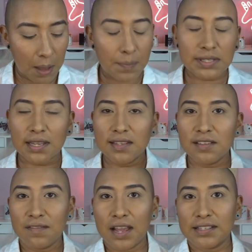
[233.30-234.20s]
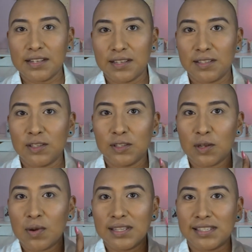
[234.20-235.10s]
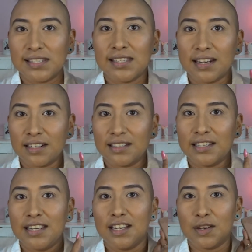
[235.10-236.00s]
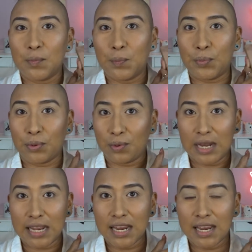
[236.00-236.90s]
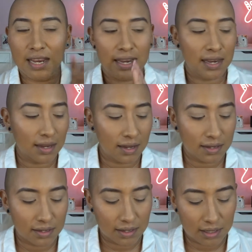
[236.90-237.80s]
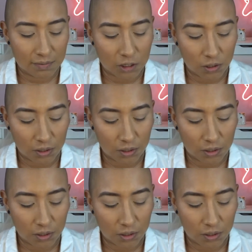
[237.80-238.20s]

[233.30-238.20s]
Besides the fact that this is so aesthetically pretty, let me show